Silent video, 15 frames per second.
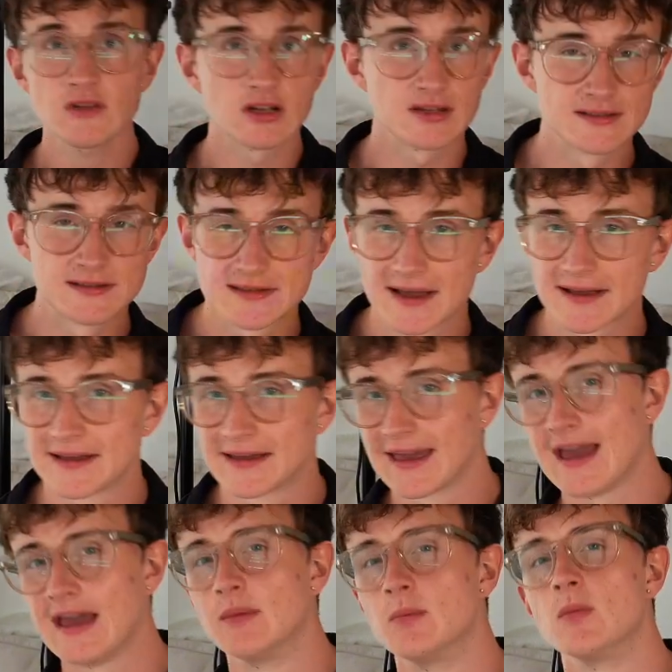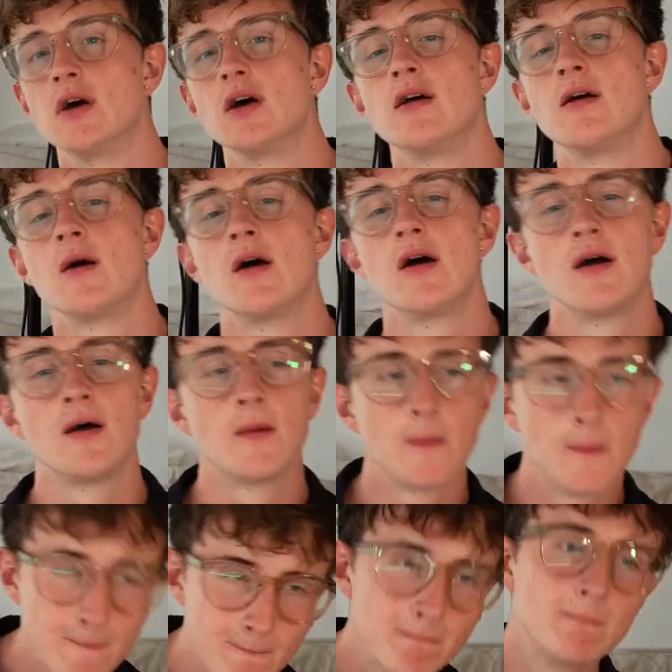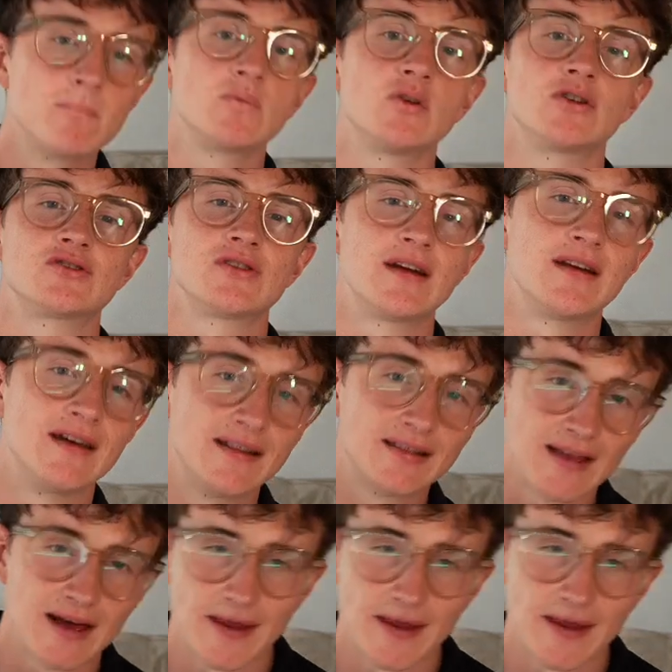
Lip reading: Because it's like a game. You're trying to hit